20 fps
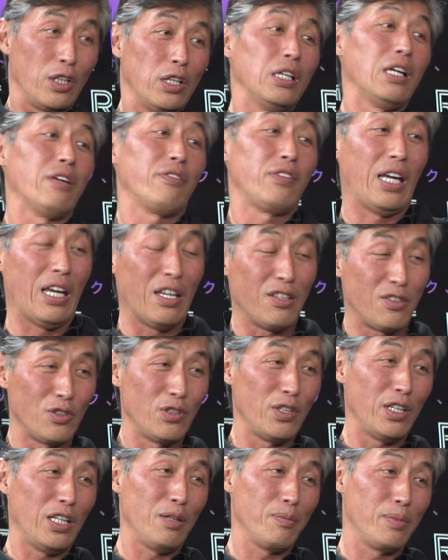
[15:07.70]
don't have to answer
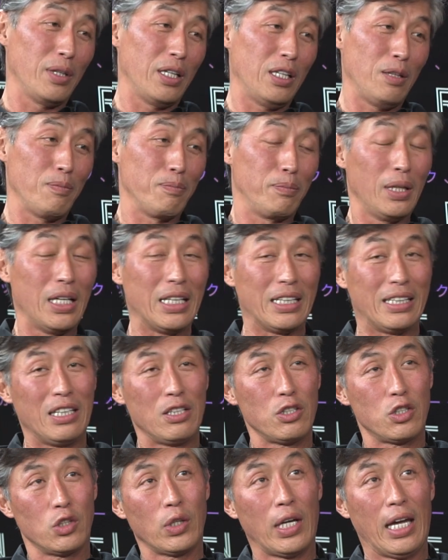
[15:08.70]
to anybody. But
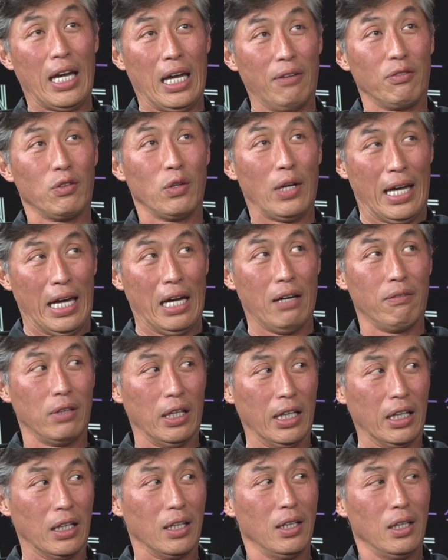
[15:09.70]
didn't you have to have
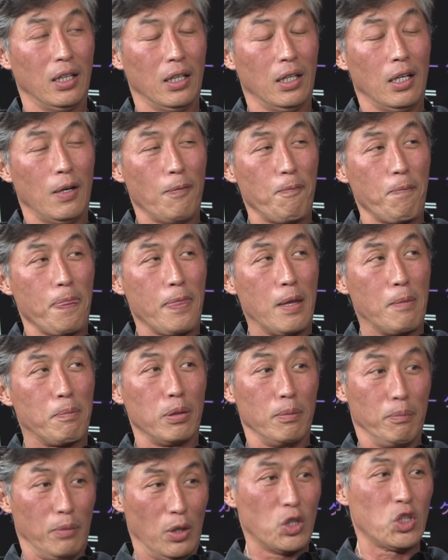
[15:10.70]
like
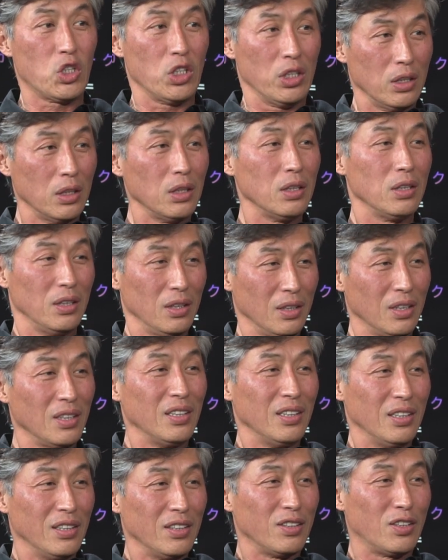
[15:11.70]
permission
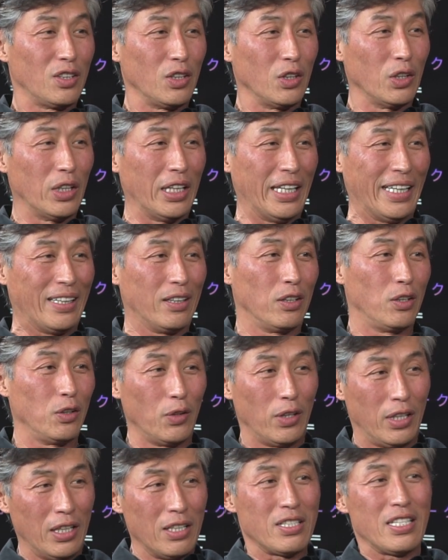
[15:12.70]
to like do
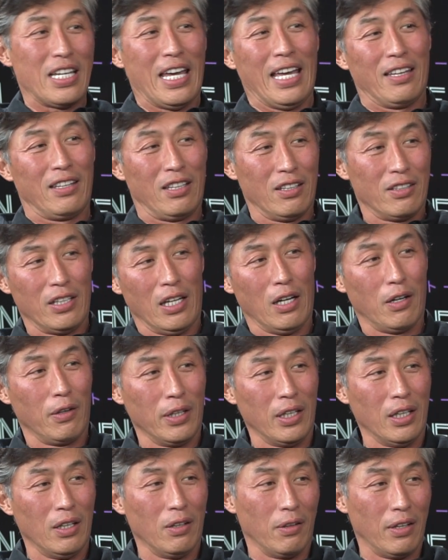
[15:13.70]
this at this
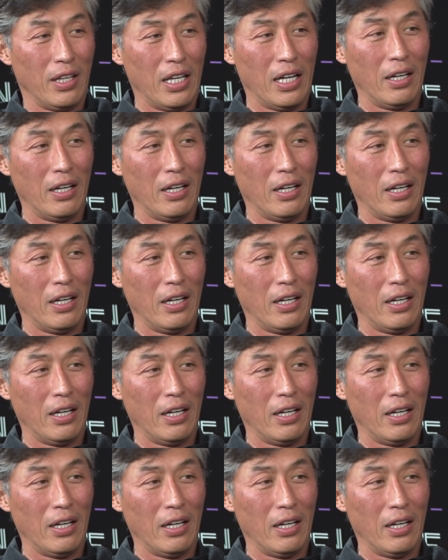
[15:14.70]
area or that